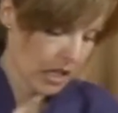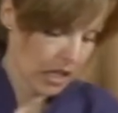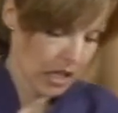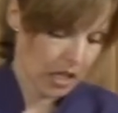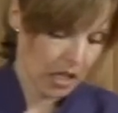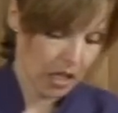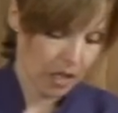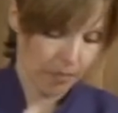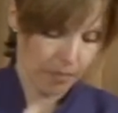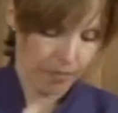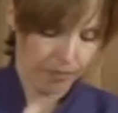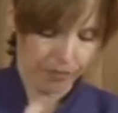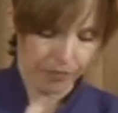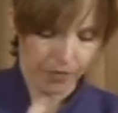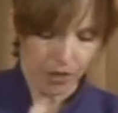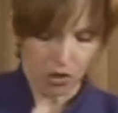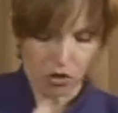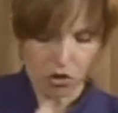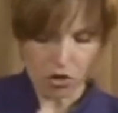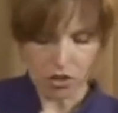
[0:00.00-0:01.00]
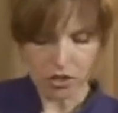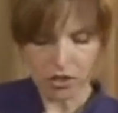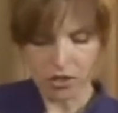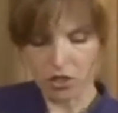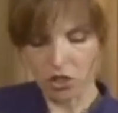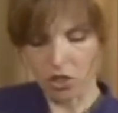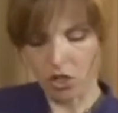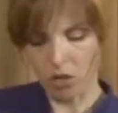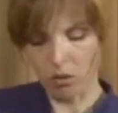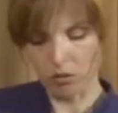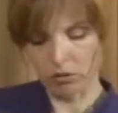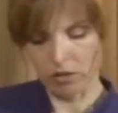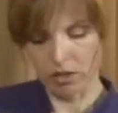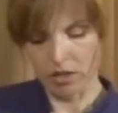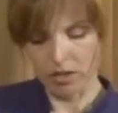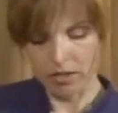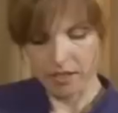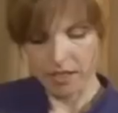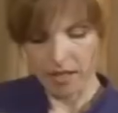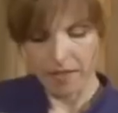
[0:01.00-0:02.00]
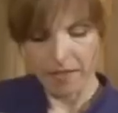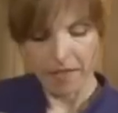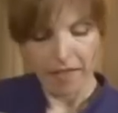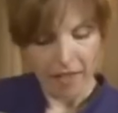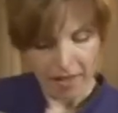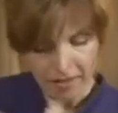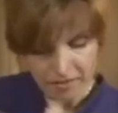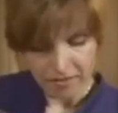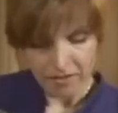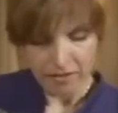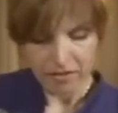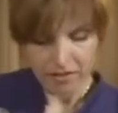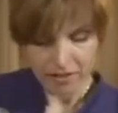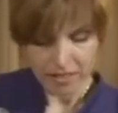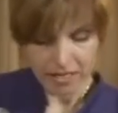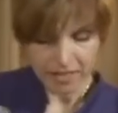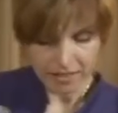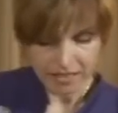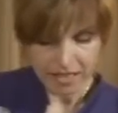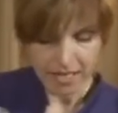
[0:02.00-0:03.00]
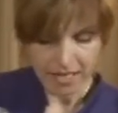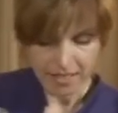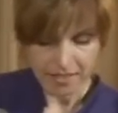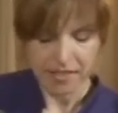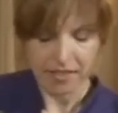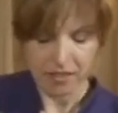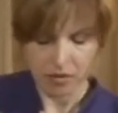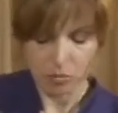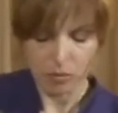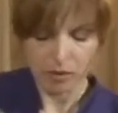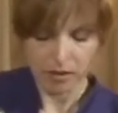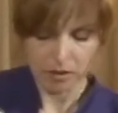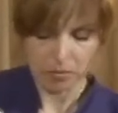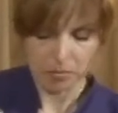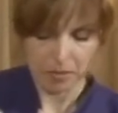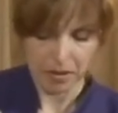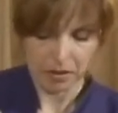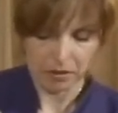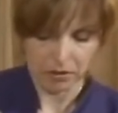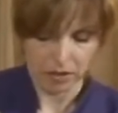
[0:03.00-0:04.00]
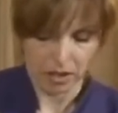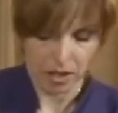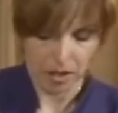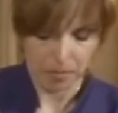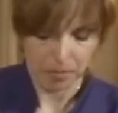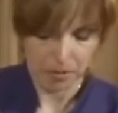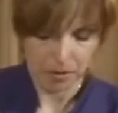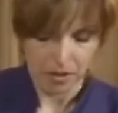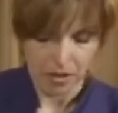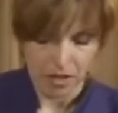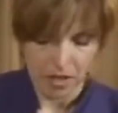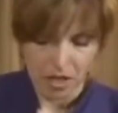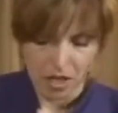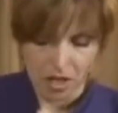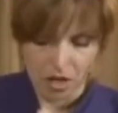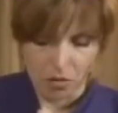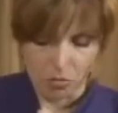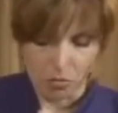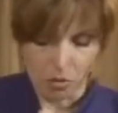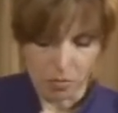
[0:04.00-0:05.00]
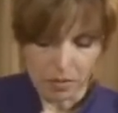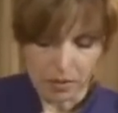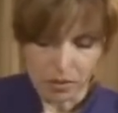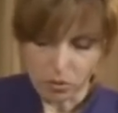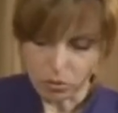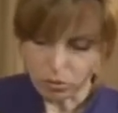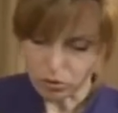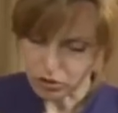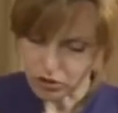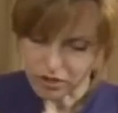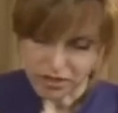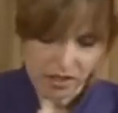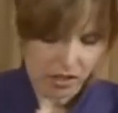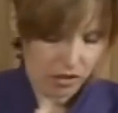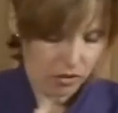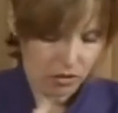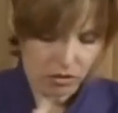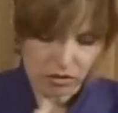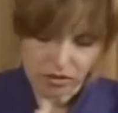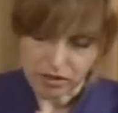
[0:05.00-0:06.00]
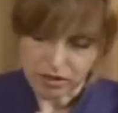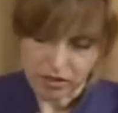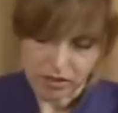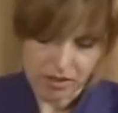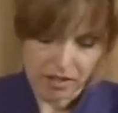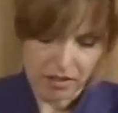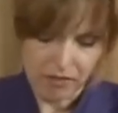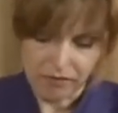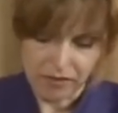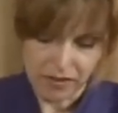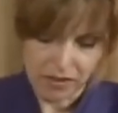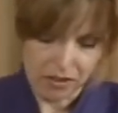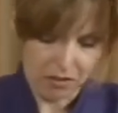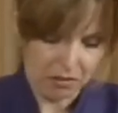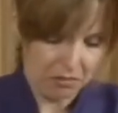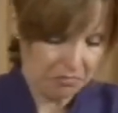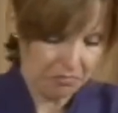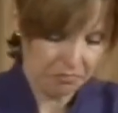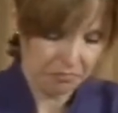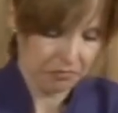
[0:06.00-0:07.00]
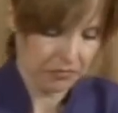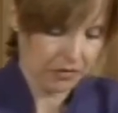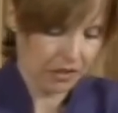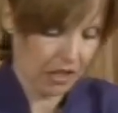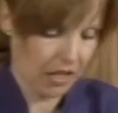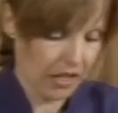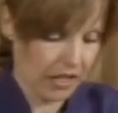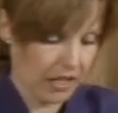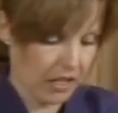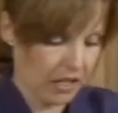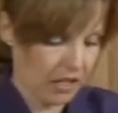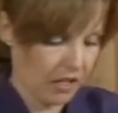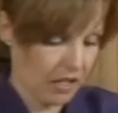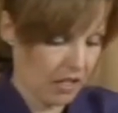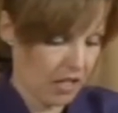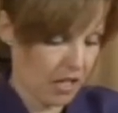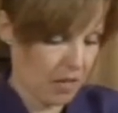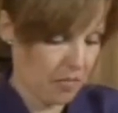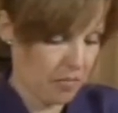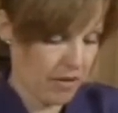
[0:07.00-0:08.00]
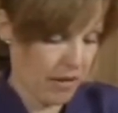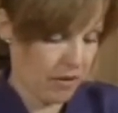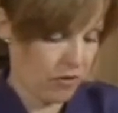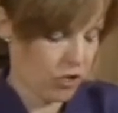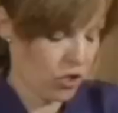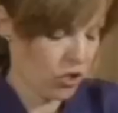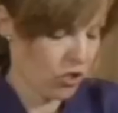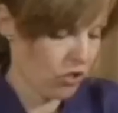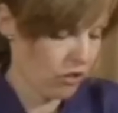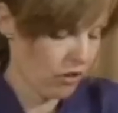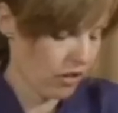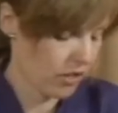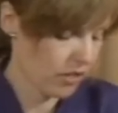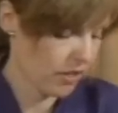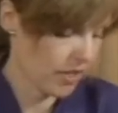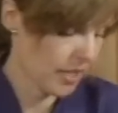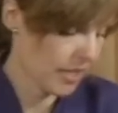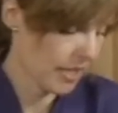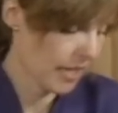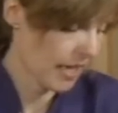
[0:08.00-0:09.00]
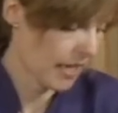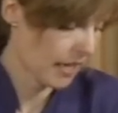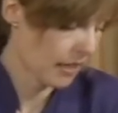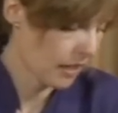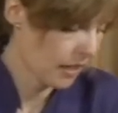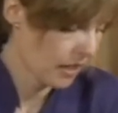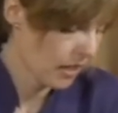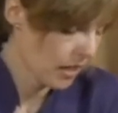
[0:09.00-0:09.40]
um, across the shoulders, and then the lactic acid will build up what we call crystals, because they feel like uh, brown sugar under the skin.